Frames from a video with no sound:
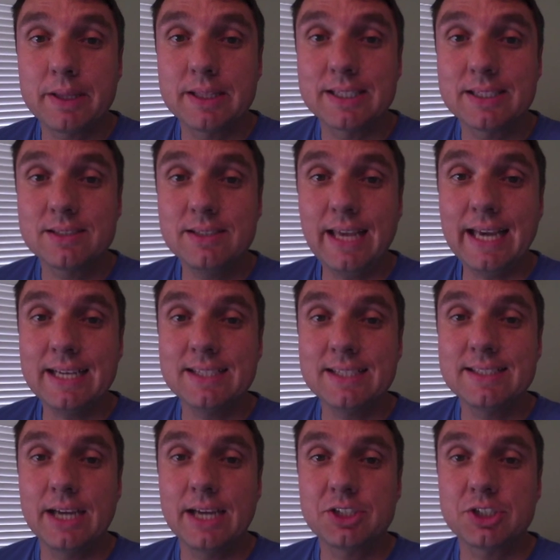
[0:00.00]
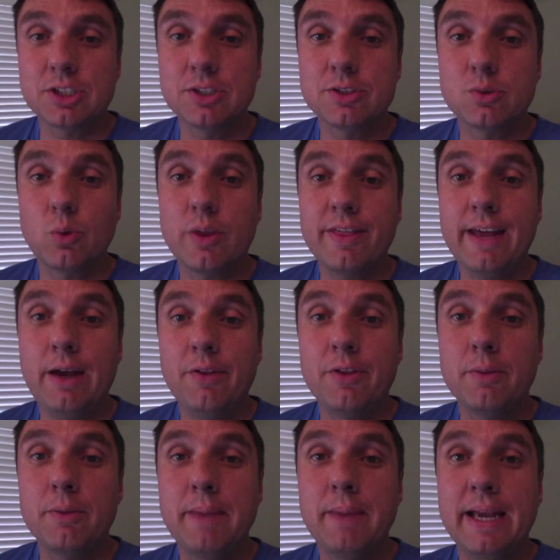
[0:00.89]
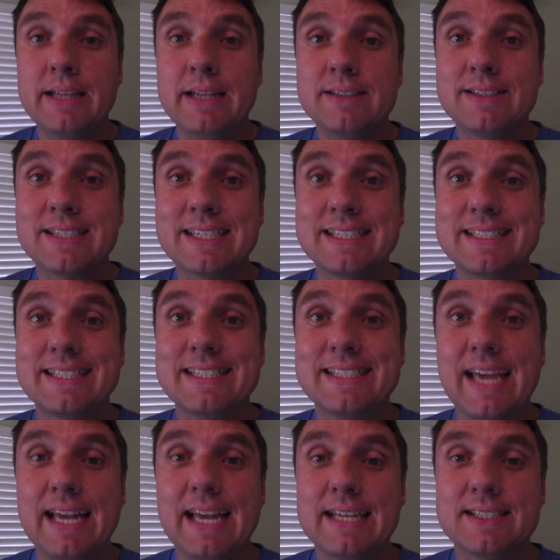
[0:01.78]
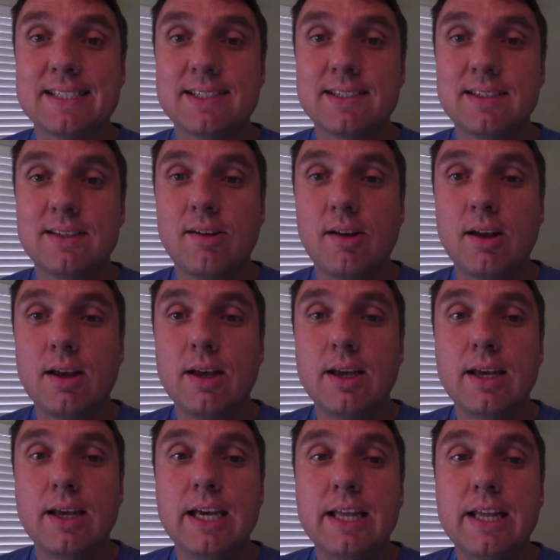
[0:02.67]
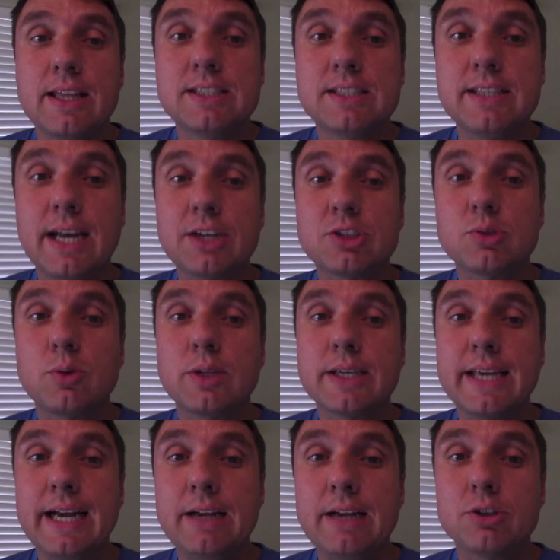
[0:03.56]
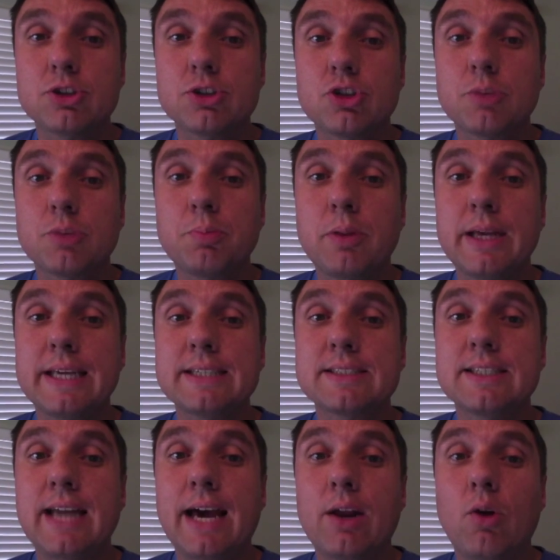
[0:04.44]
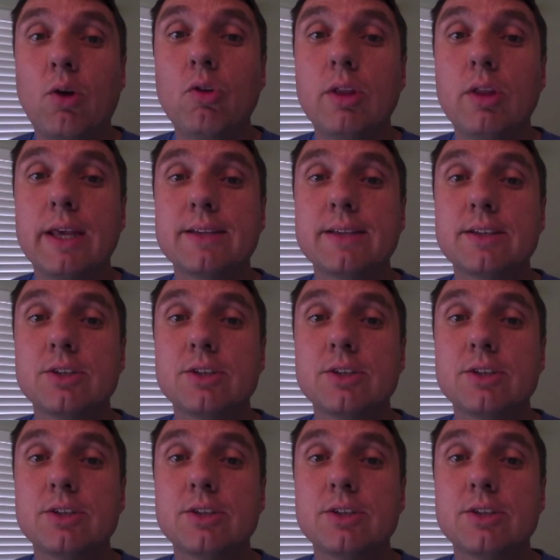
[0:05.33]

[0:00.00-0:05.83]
the sex sessions without the men's consent. The sexual encounters took place not only in the